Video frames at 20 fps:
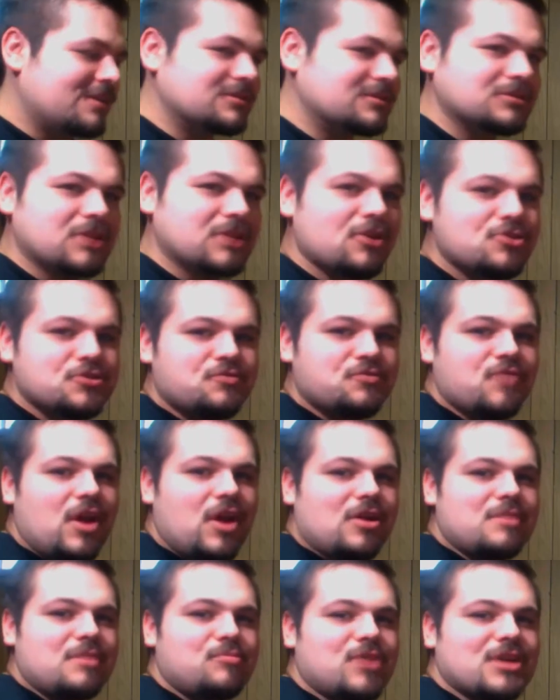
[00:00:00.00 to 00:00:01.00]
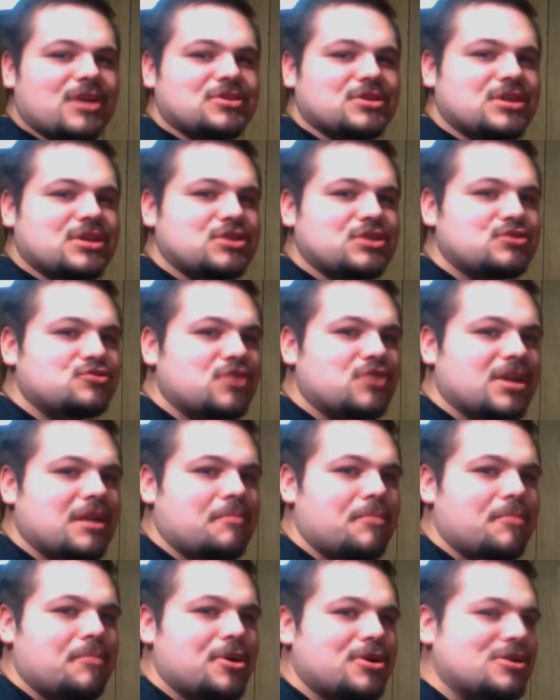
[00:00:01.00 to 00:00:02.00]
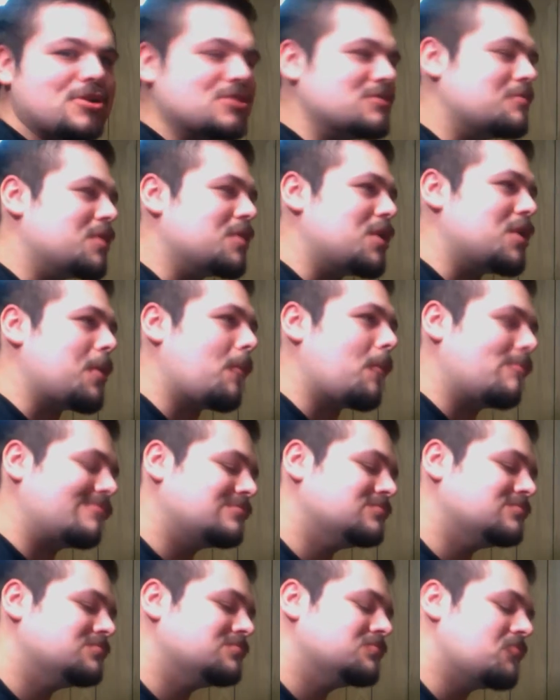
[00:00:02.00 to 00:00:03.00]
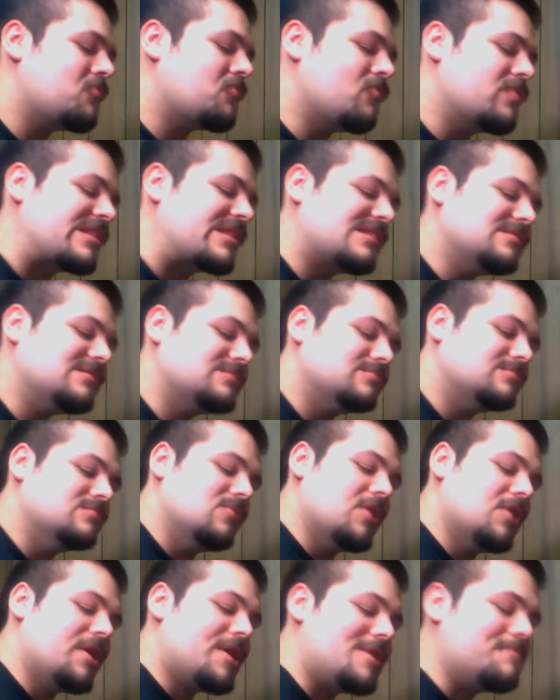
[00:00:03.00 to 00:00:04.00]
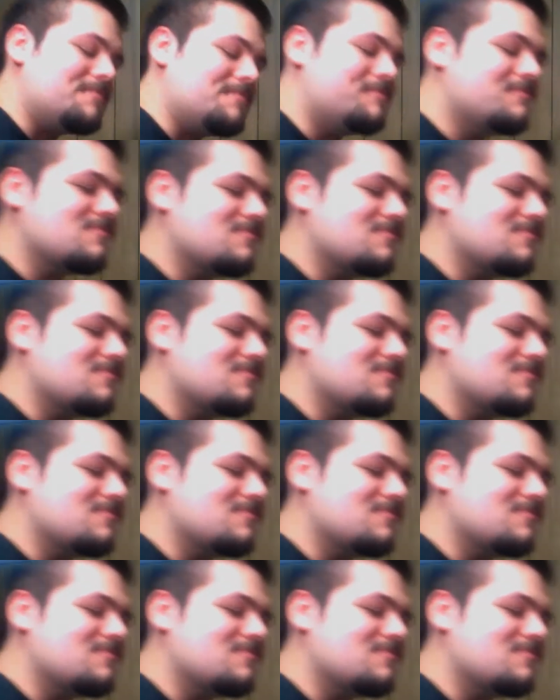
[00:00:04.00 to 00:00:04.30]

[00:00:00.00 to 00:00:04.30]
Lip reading: I was just very impressed that they straight up murdered somebody. Yeah,